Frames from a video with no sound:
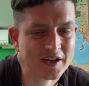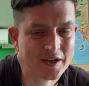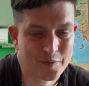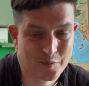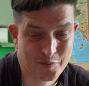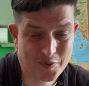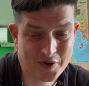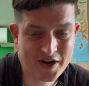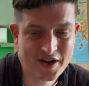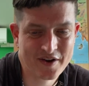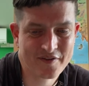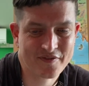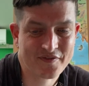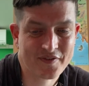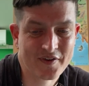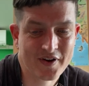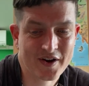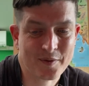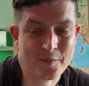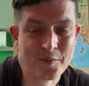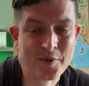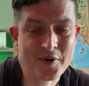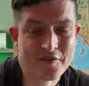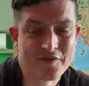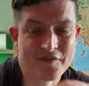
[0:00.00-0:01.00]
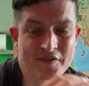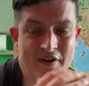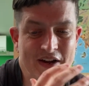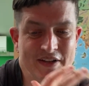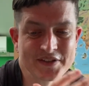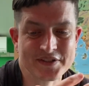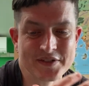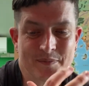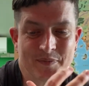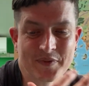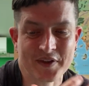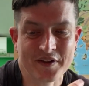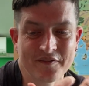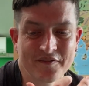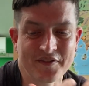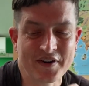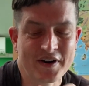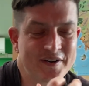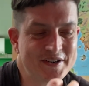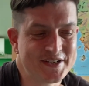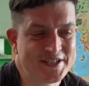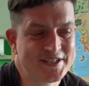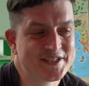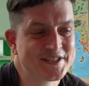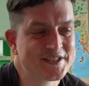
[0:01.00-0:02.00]
And when I want to find something
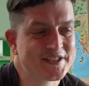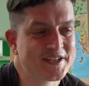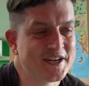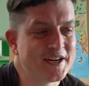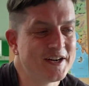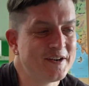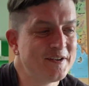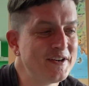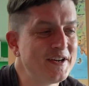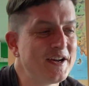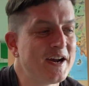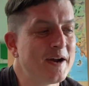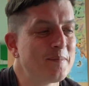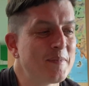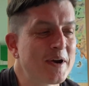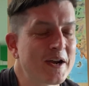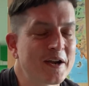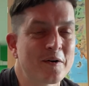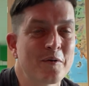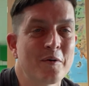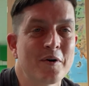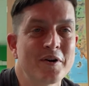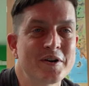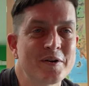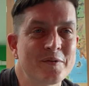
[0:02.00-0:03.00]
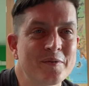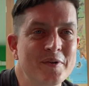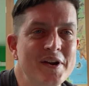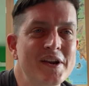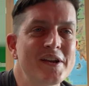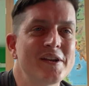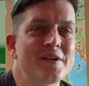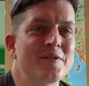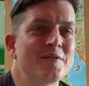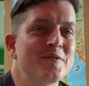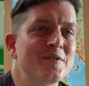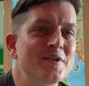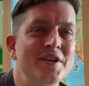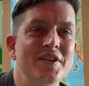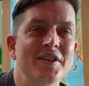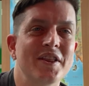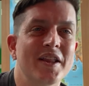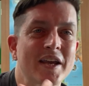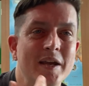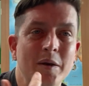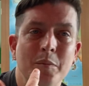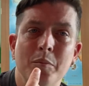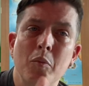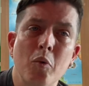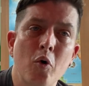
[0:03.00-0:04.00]
very scary, I might go onto Reddit and read
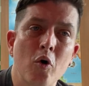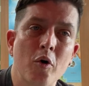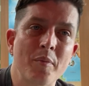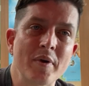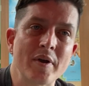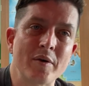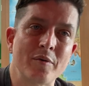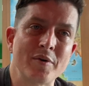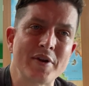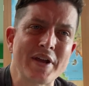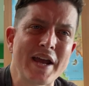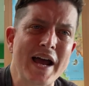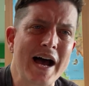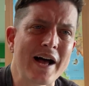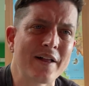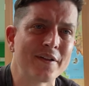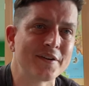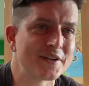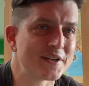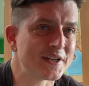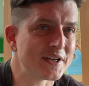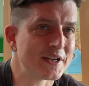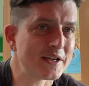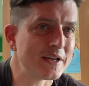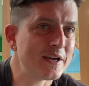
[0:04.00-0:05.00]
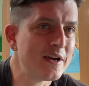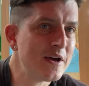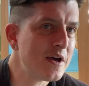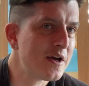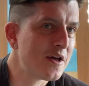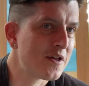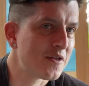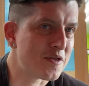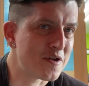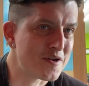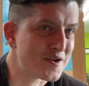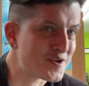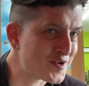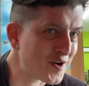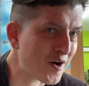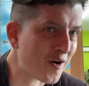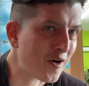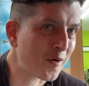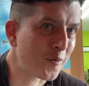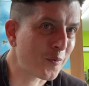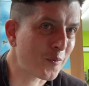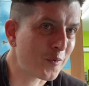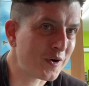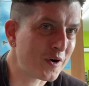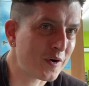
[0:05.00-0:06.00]
like Morbid Reality, the
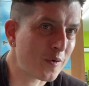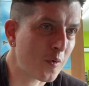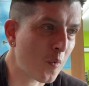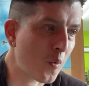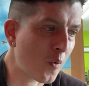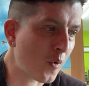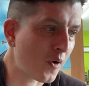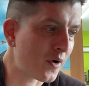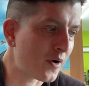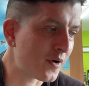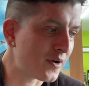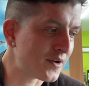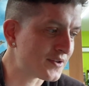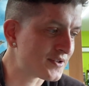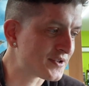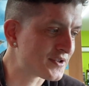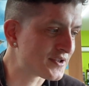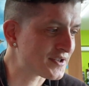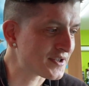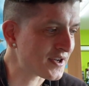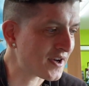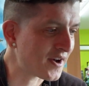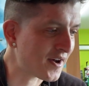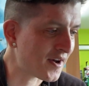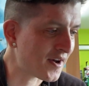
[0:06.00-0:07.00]
Darwin Awards,